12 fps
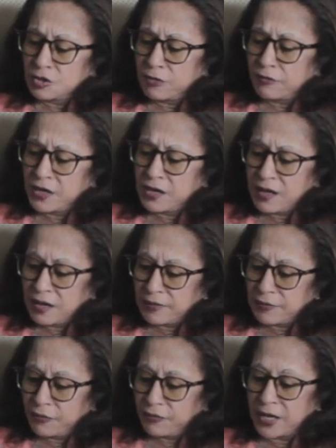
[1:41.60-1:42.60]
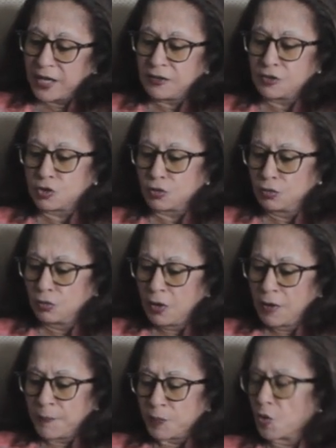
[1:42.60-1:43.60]
that you're very unfair
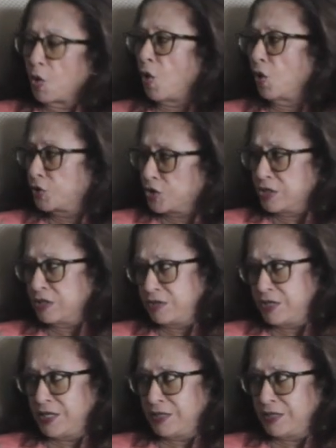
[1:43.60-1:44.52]
to ordinary